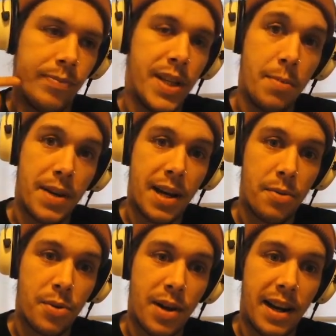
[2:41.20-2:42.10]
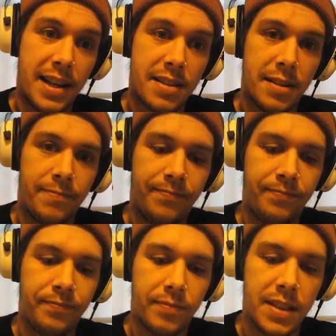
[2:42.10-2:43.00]
keep now, regret later.
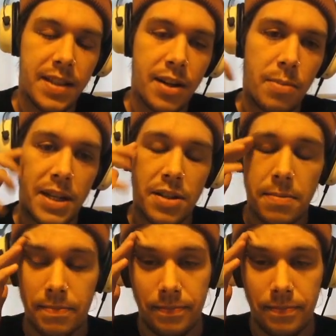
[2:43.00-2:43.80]
It's an aggro matchup.